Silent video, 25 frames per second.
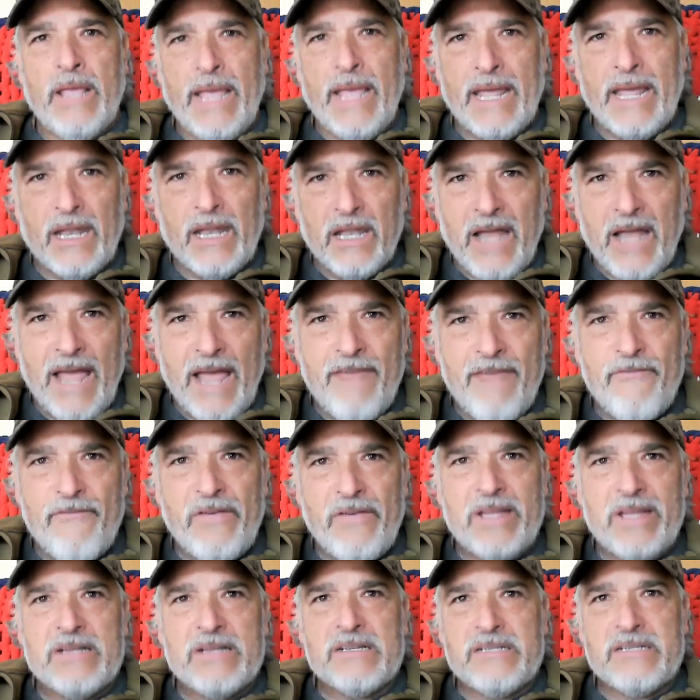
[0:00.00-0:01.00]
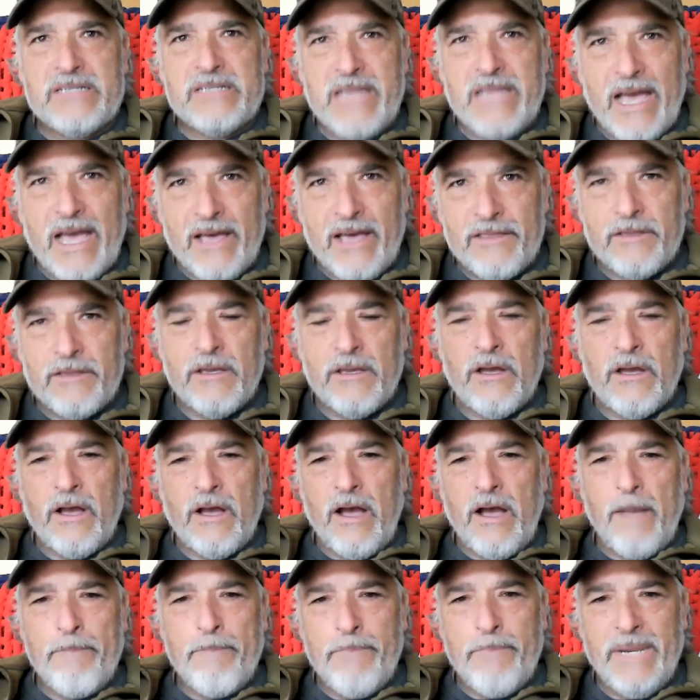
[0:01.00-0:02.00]
And life and death
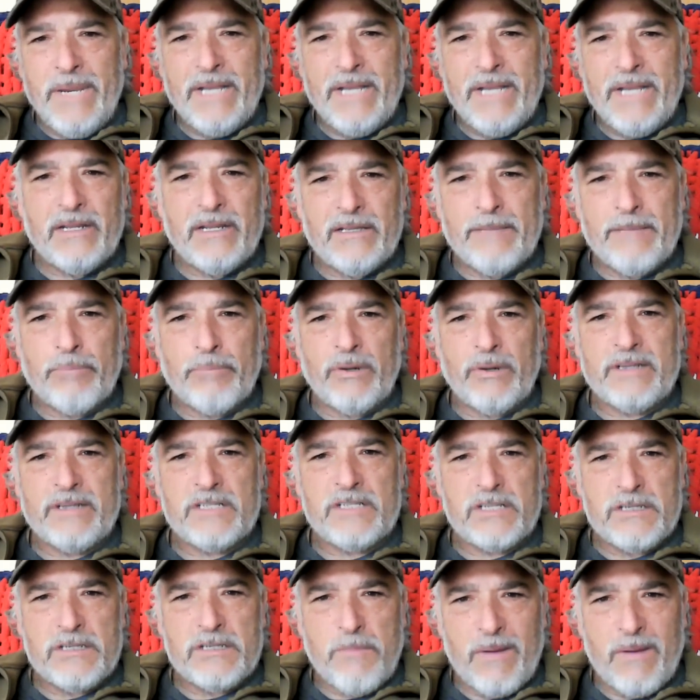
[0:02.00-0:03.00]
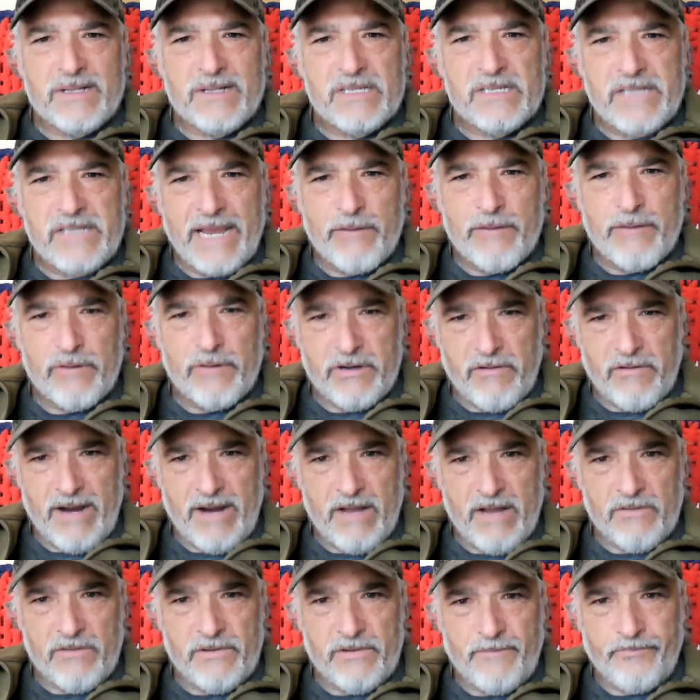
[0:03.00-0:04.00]
immediately brings us upon sacred
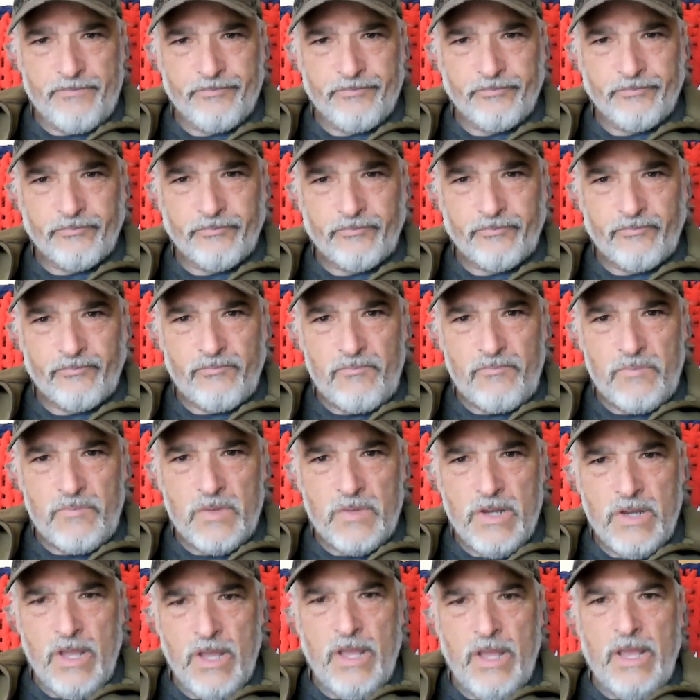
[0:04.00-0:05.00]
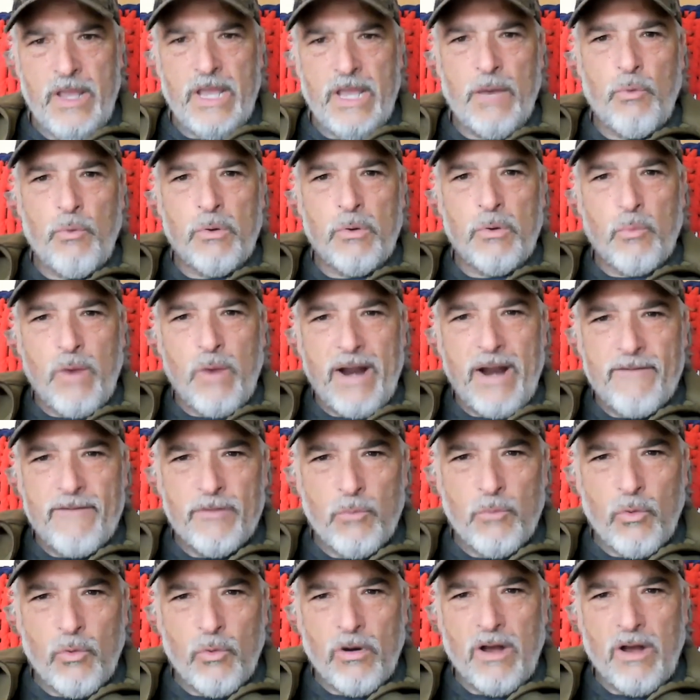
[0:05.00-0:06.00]
ground. And
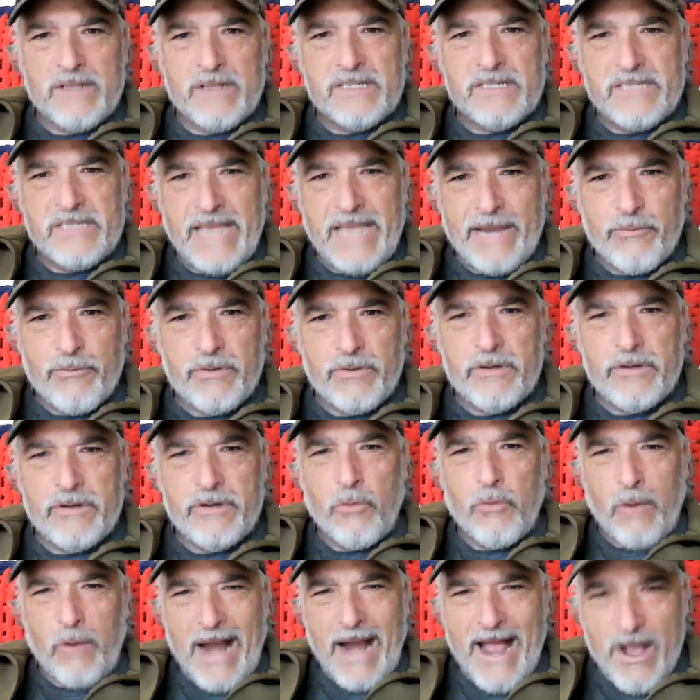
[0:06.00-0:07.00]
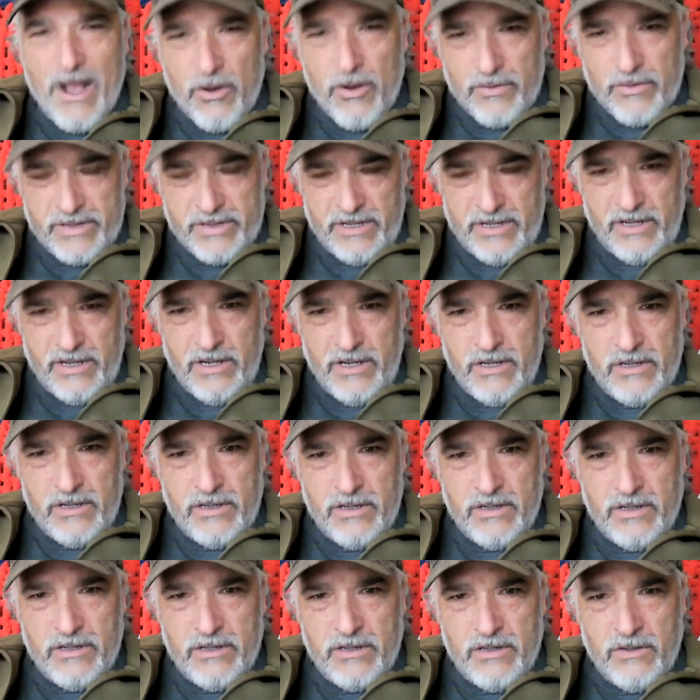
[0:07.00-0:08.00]
whenever we're on sacred ground,
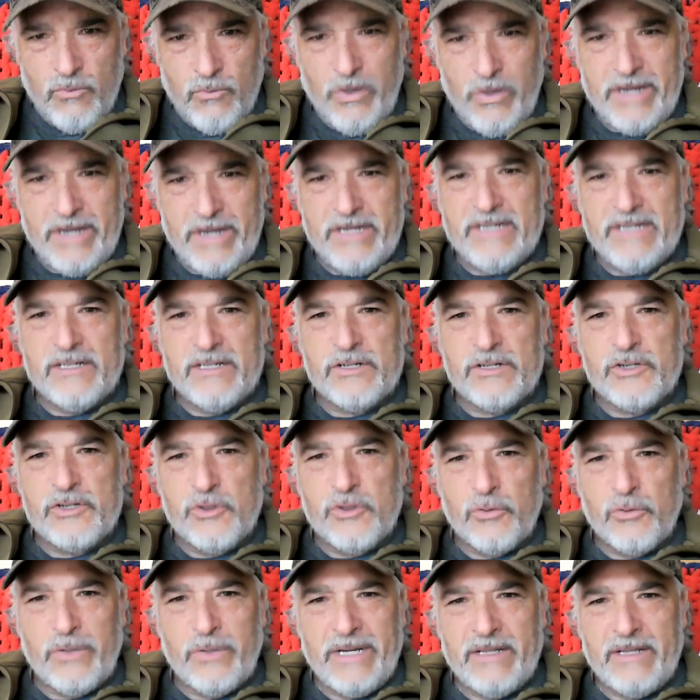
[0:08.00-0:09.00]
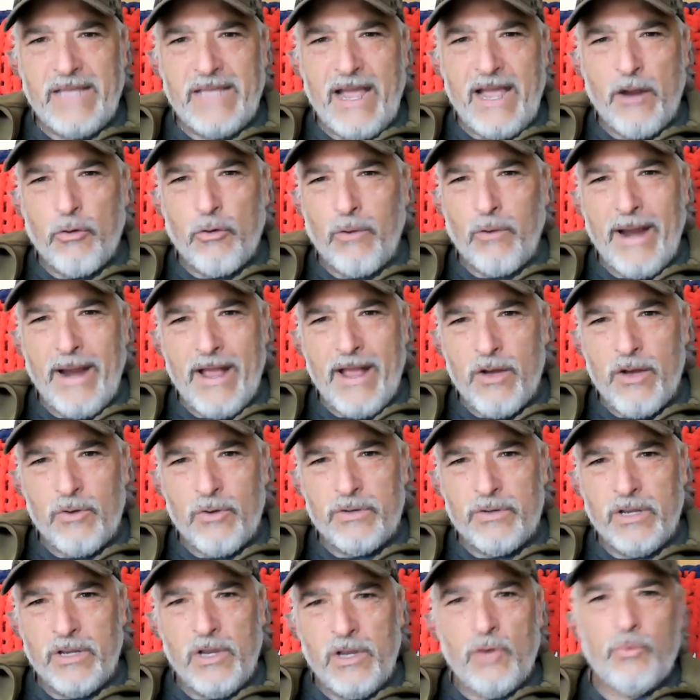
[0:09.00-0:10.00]
we need to treat that
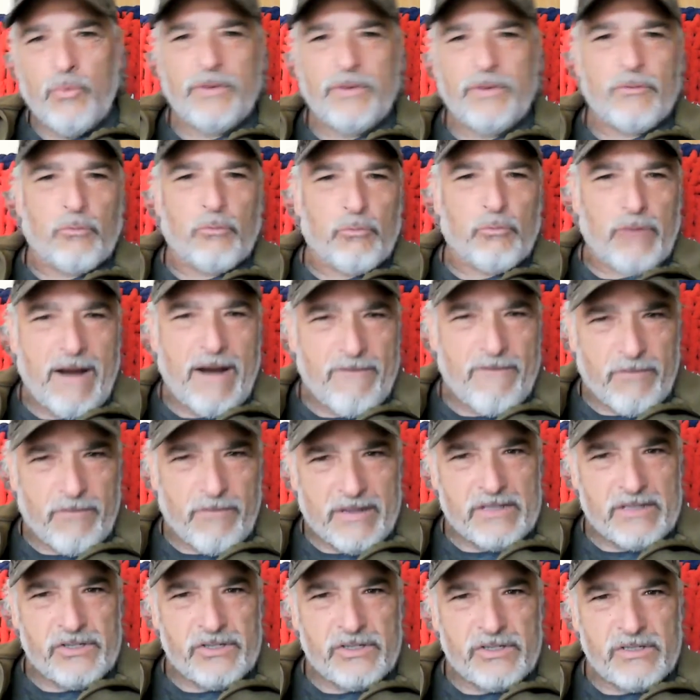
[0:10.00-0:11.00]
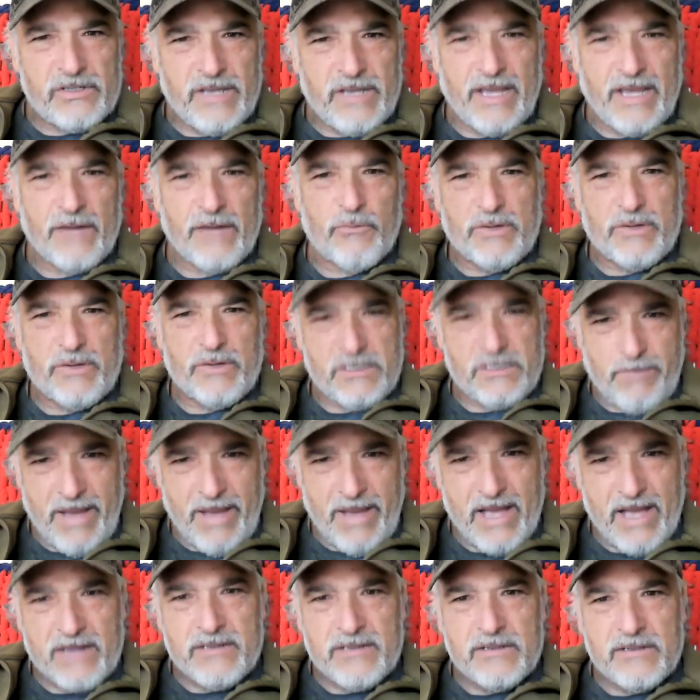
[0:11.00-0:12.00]
ground with reverence and
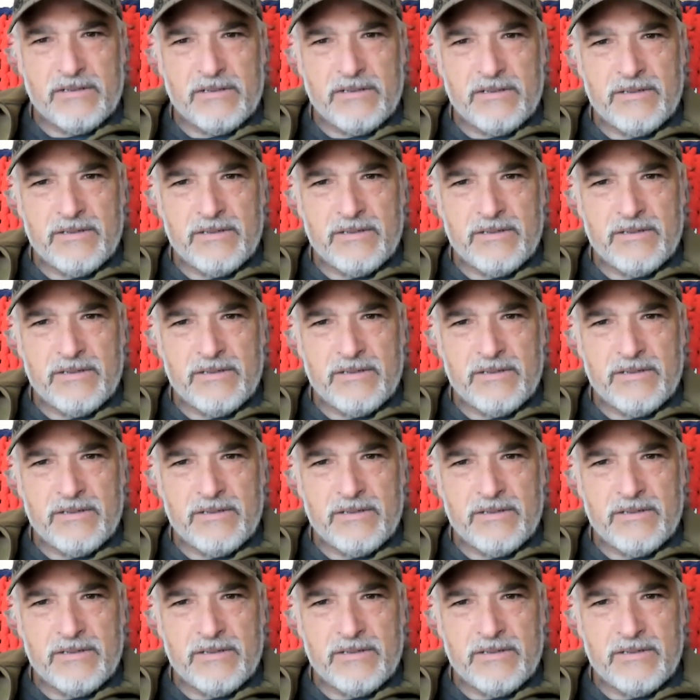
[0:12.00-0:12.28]
respect.